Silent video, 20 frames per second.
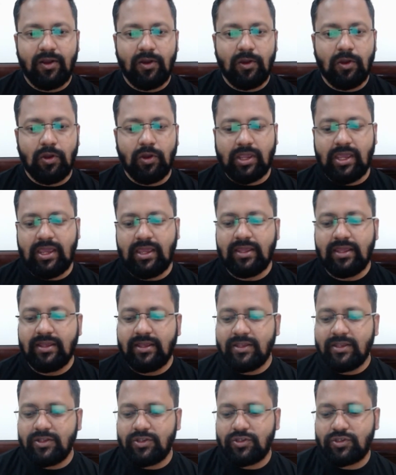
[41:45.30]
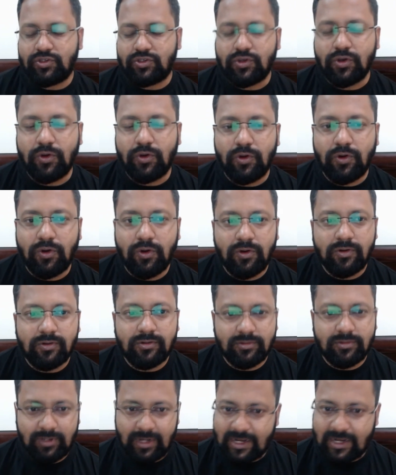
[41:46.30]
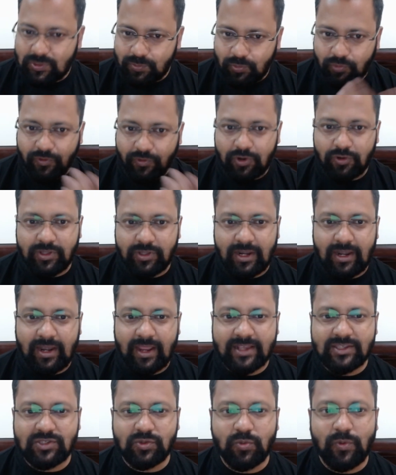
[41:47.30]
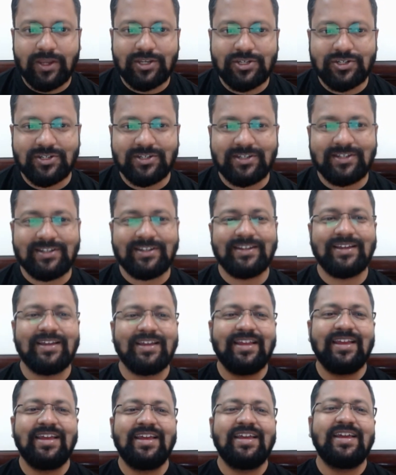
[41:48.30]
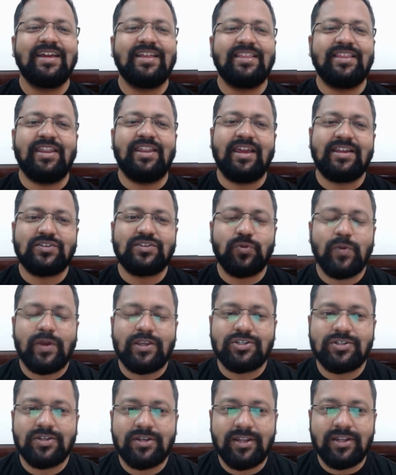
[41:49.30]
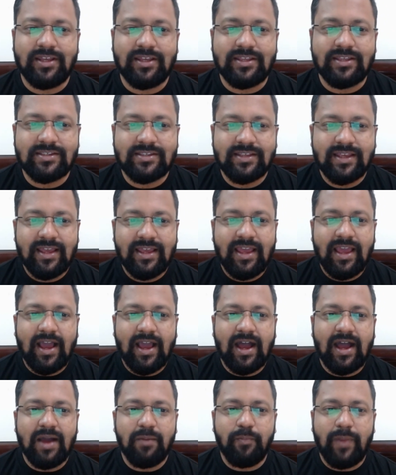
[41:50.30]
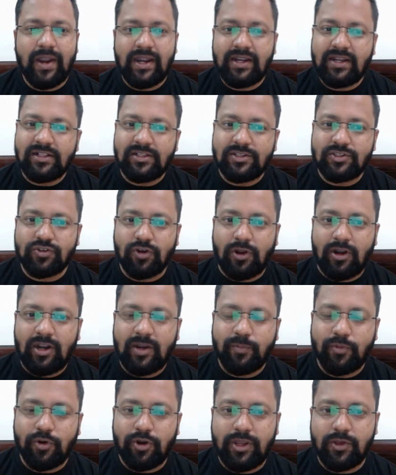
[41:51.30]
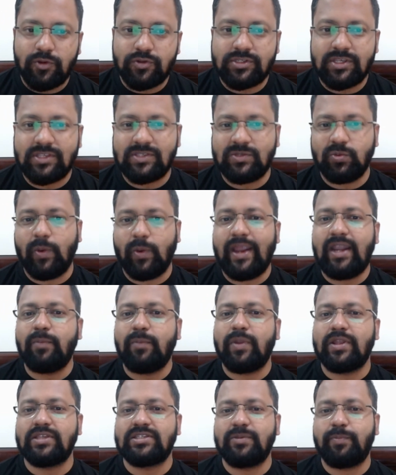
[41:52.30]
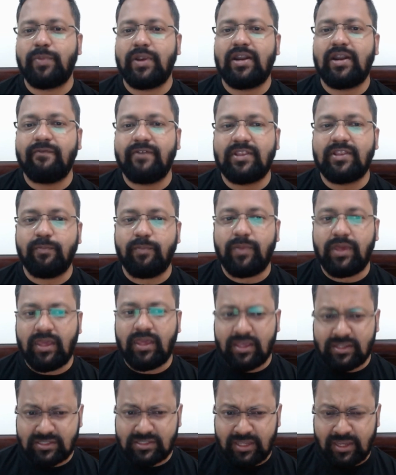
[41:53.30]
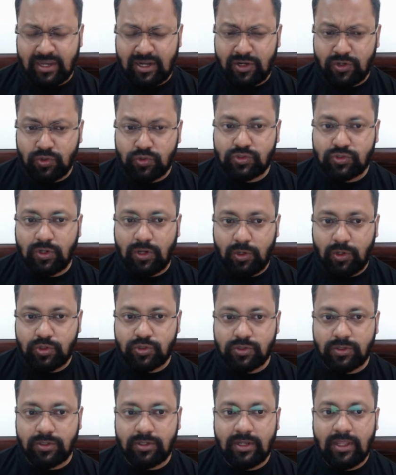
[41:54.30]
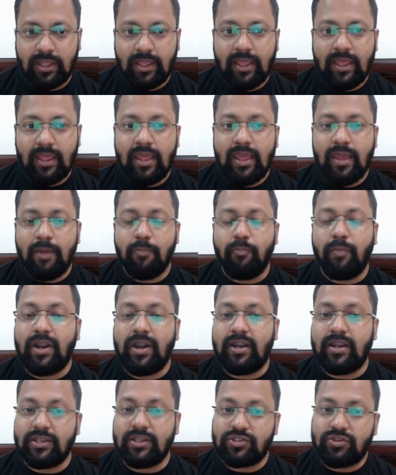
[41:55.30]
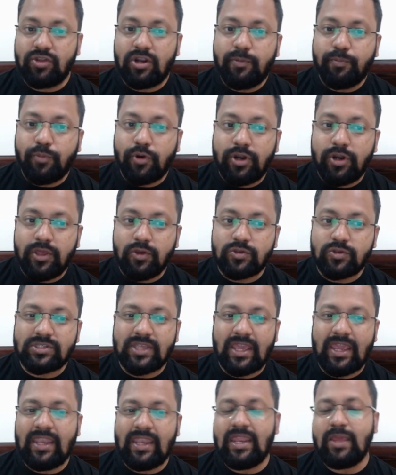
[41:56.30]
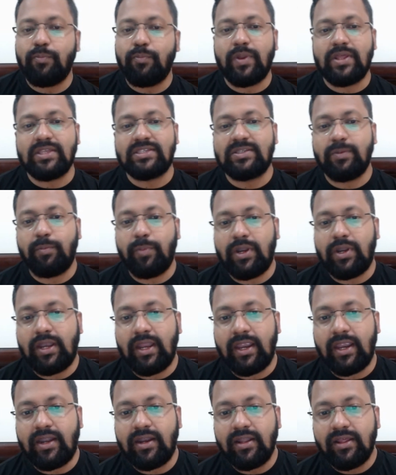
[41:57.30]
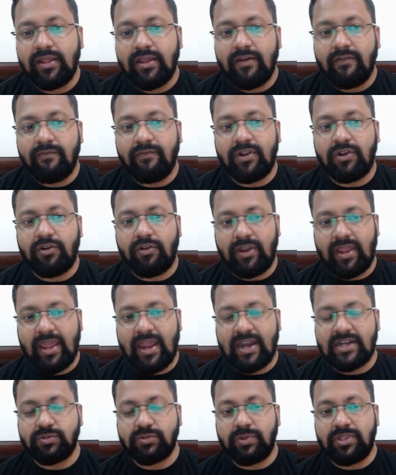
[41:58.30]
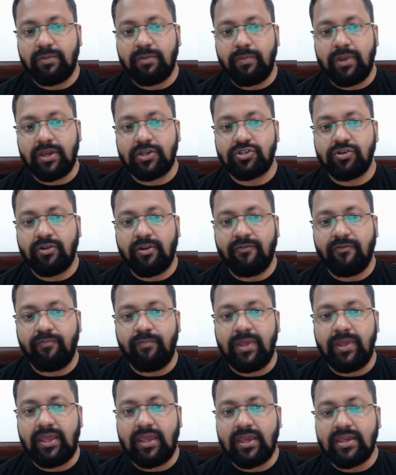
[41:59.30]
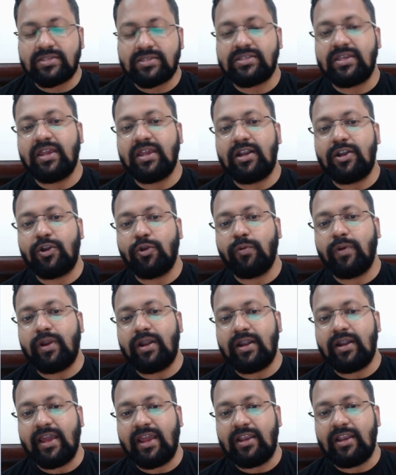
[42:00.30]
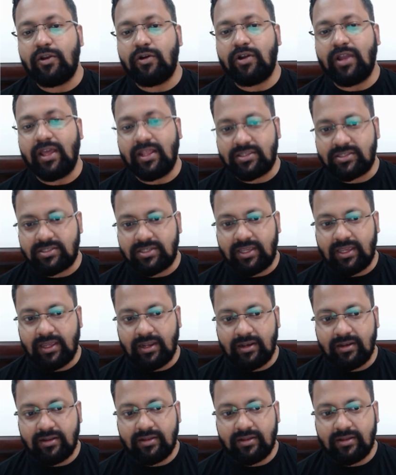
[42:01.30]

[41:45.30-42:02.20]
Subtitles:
Okay, so let's move on to the next question. The next question is, a metal salt produces white precipitate with BaCl2 solution but does not produce any precipitate when reacts with a mixture of BaCl2 and dilute HCl.